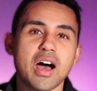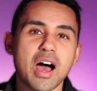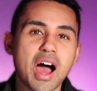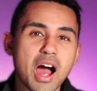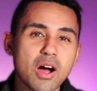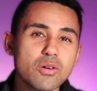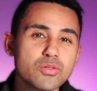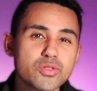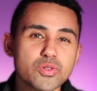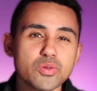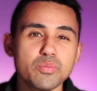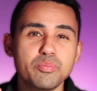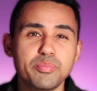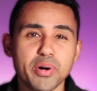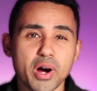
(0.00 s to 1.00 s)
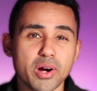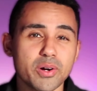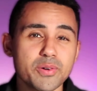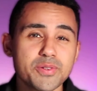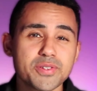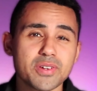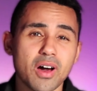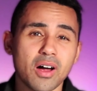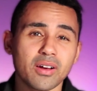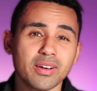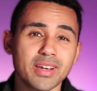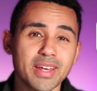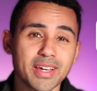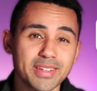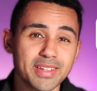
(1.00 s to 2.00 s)
How to post on
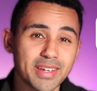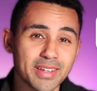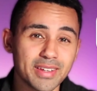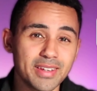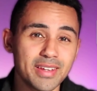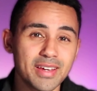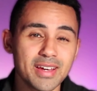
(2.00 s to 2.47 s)
LinkedIn.